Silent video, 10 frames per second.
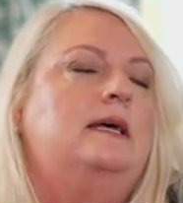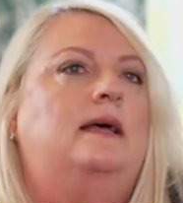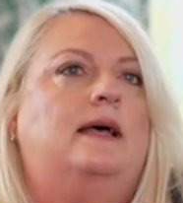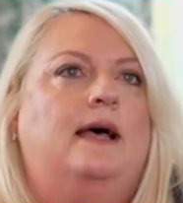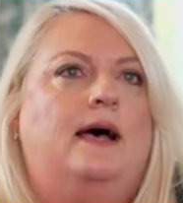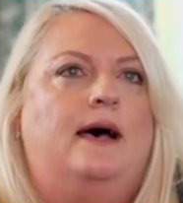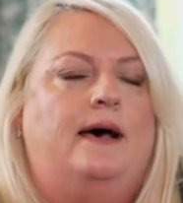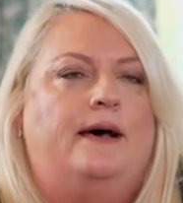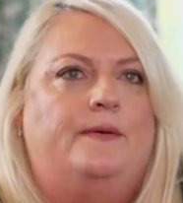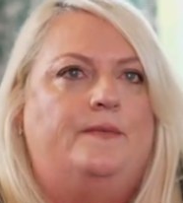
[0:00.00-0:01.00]
Mm-hmm.
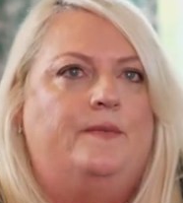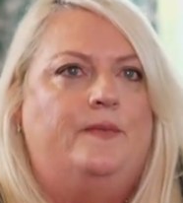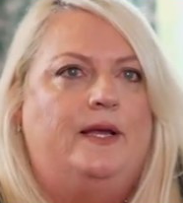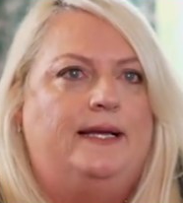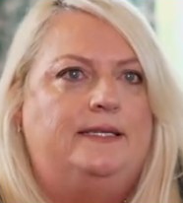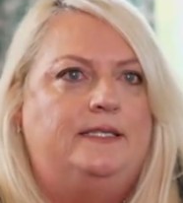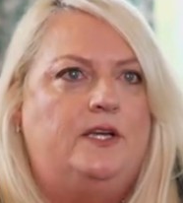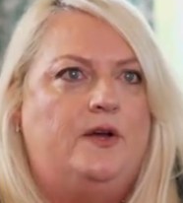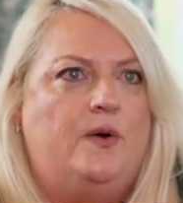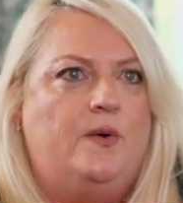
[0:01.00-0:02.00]
Um, and
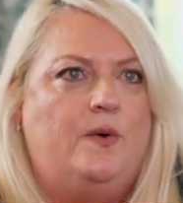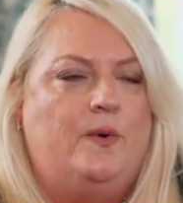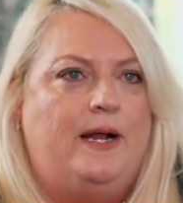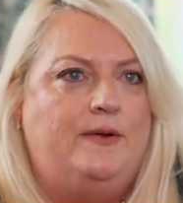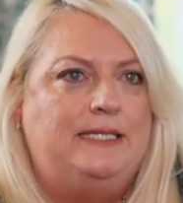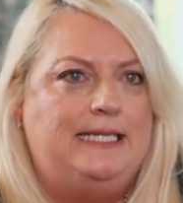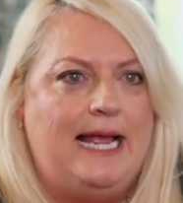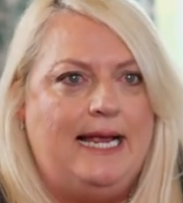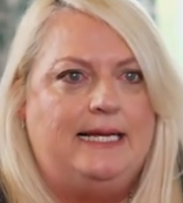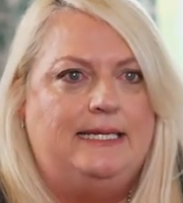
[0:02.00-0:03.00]
so what I would
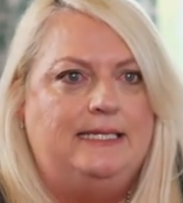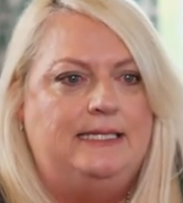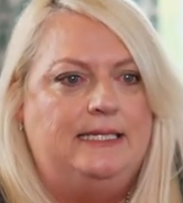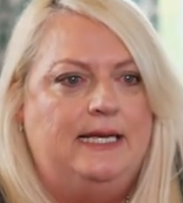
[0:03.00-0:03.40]
say is